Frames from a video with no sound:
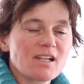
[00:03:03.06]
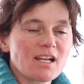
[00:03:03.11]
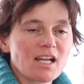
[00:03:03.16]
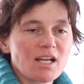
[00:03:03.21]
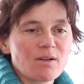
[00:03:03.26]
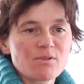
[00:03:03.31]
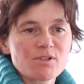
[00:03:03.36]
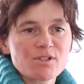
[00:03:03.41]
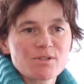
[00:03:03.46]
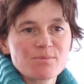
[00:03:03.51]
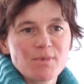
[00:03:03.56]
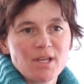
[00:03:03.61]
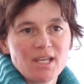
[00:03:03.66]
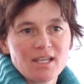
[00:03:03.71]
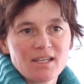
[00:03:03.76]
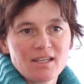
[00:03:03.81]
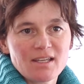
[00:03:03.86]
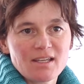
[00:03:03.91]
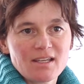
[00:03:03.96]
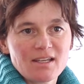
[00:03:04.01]
that I was
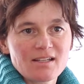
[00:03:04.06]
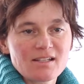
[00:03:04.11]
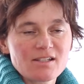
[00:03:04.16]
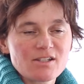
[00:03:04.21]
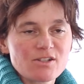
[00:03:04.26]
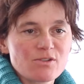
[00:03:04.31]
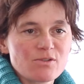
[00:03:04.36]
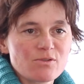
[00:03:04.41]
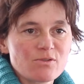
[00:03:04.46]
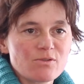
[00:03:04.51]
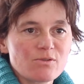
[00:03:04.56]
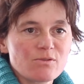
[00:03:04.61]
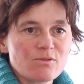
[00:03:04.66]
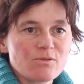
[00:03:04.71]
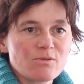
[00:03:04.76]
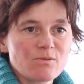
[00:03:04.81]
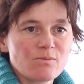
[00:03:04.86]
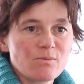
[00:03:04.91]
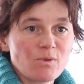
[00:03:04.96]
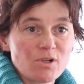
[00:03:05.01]
making as to
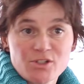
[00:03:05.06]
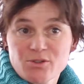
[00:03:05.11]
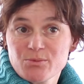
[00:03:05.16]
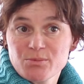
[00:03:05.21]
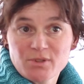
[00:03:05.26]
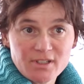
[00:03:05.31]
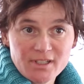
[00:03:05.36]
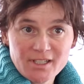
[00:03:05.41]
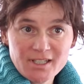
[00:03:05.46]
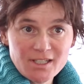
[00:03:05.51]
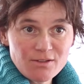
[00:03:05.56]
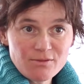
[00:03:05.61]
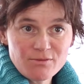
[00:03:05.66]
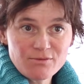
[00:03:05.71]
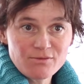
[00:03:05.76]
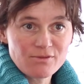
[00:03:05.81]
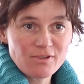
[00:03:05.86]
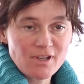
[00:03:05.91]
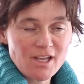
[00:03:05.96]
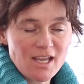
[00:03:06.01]
what to
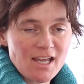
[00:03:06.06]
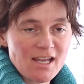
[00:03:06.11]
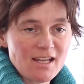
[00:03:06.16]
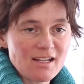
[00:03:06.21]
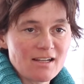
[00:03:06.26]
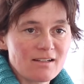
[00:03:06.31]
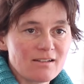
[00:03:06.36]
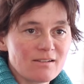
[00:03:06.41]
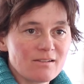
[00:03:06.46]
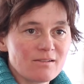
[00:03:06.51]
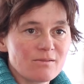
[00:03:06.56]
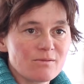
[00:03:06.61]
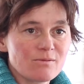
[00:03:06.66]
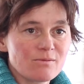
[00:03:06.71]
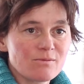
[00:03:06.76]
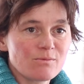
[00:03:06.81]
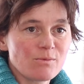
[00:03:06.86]
believe and